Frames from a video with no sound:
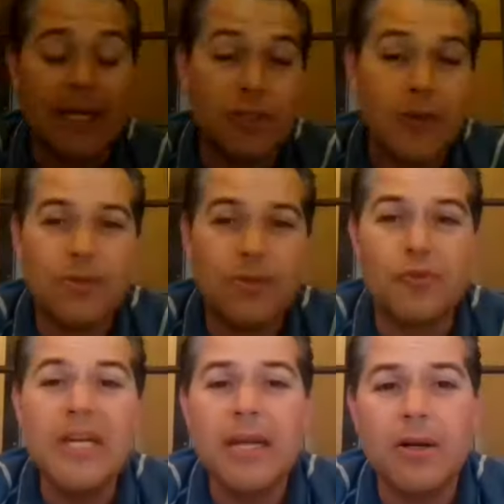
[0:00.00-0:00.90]
tried to
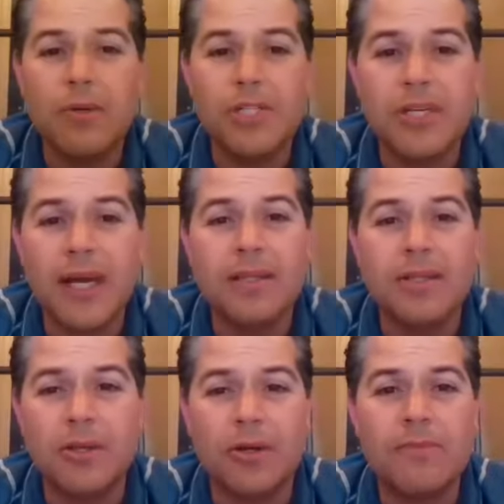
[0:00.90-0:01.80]
renegotiate
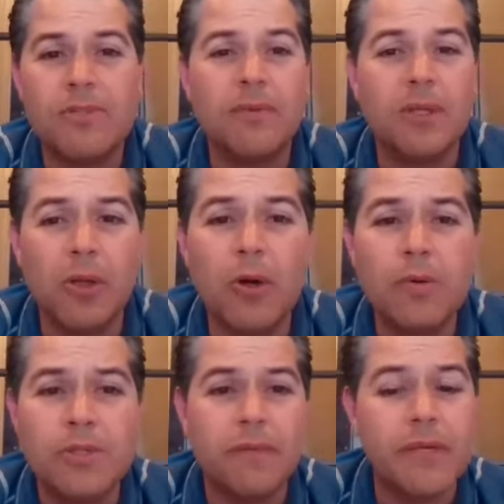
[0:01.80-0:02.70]
the terms of the
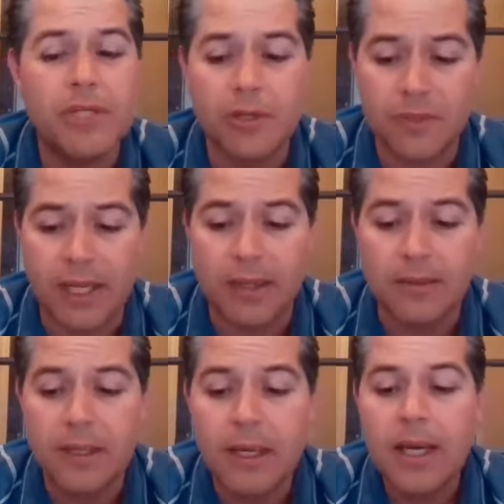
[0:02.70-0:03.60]
loans of each hotel,
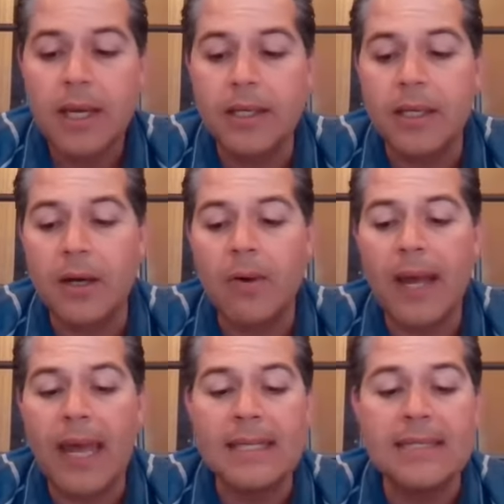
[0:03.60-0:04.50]

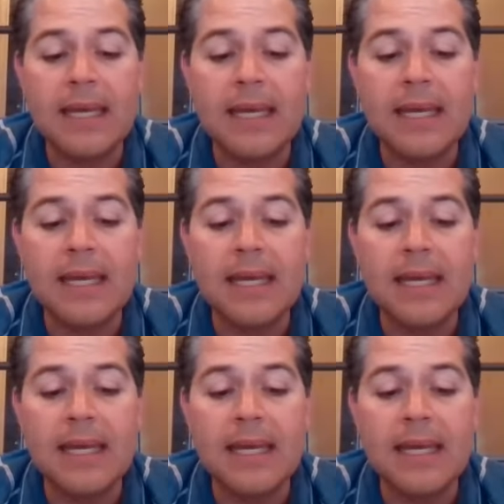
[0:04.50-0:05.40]
and then
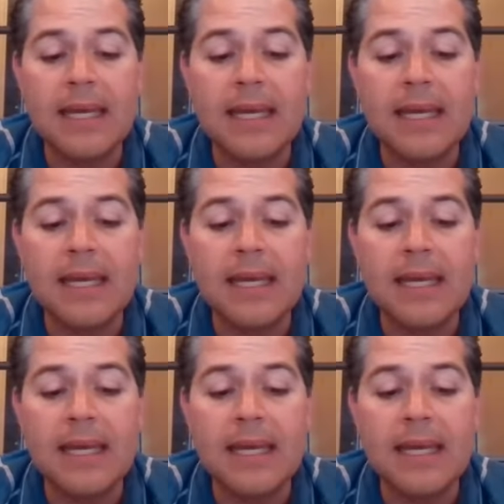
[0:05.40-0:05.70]
we called our